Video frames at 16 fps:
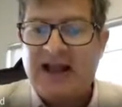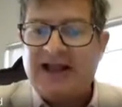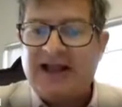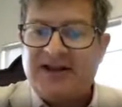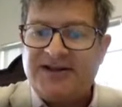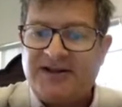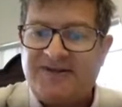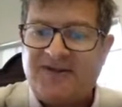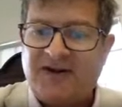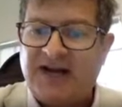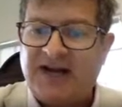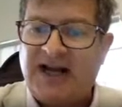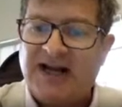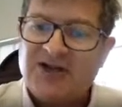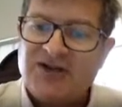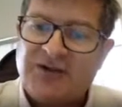The different
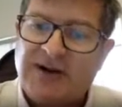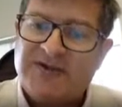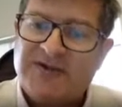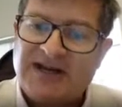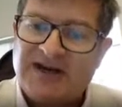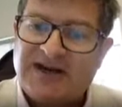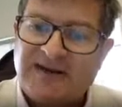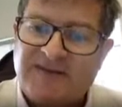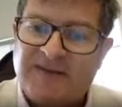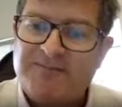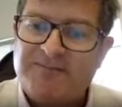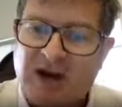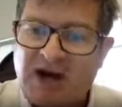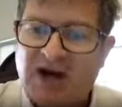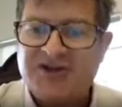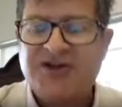colors represent different
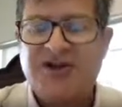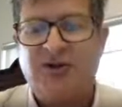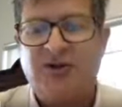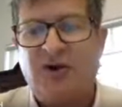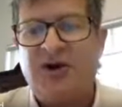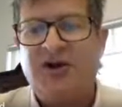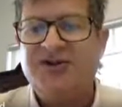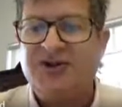parts of the world,